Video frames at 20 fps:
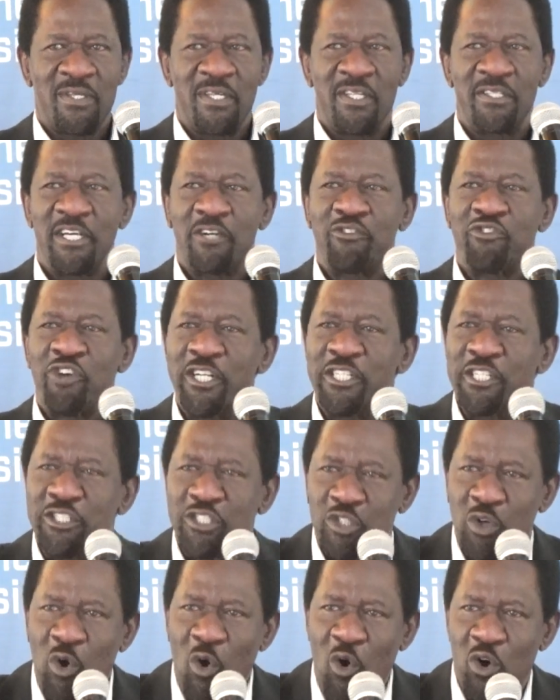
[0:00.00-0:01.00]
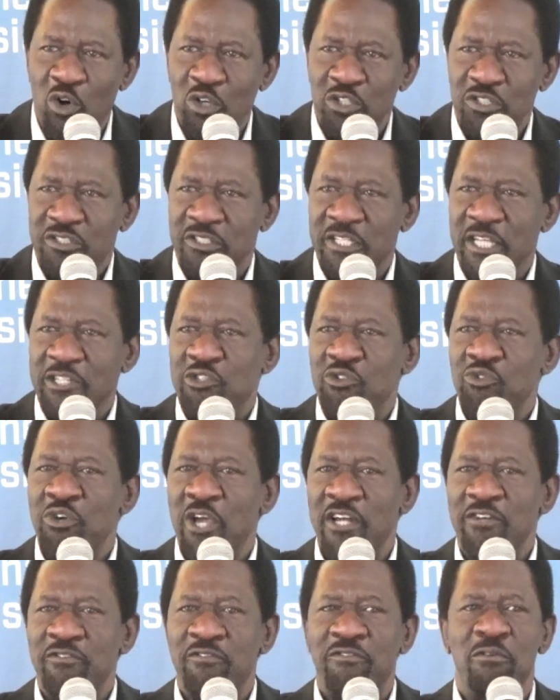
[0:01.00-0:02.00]
The credit scores that you
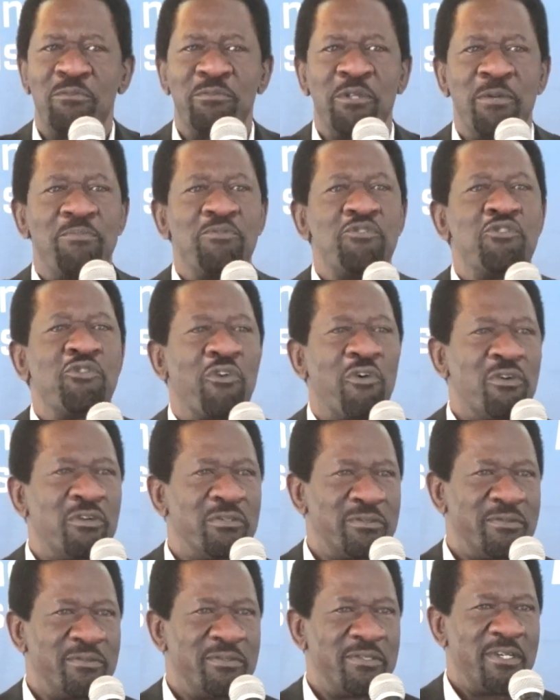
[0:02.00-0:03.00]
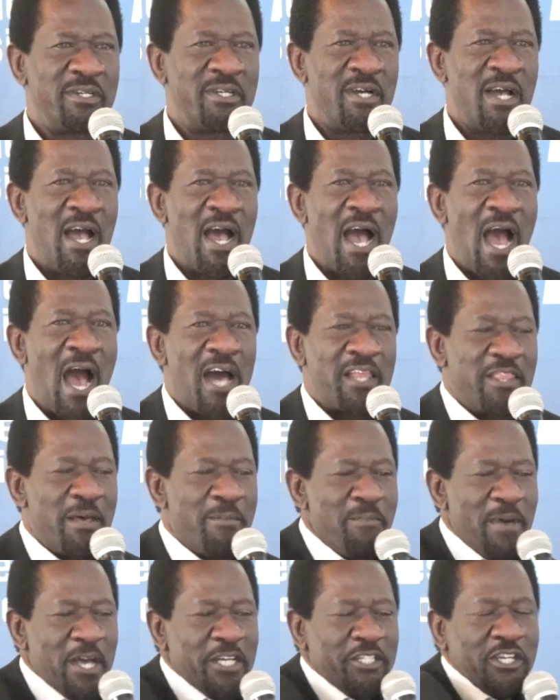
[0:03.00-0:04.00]
get from the bureau are the
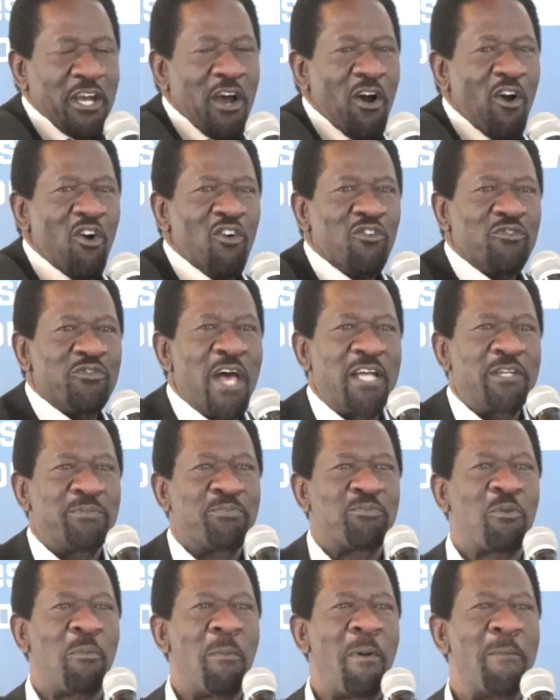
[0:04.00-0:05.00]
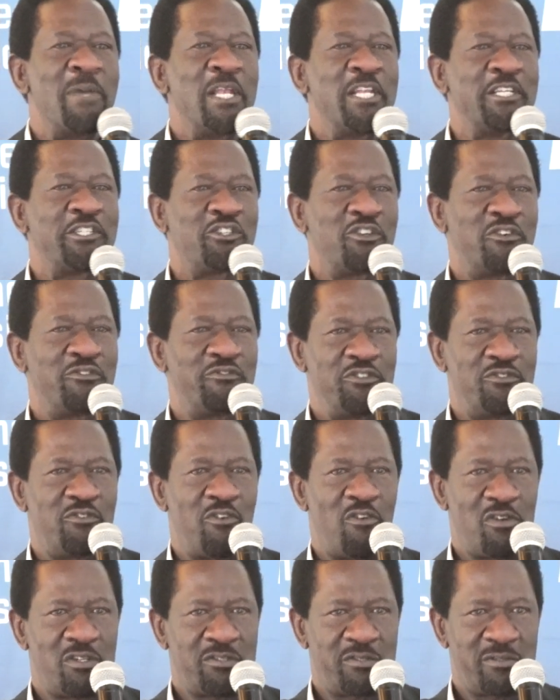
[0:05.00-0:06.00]
measure of that probability of
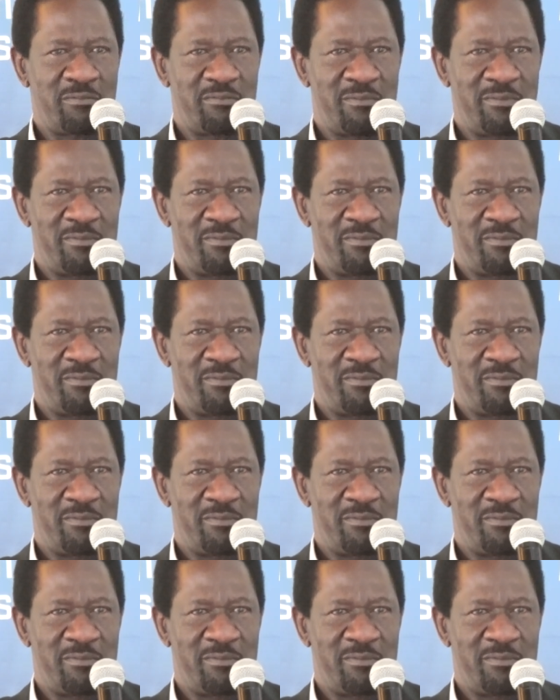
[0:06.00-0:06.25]
default.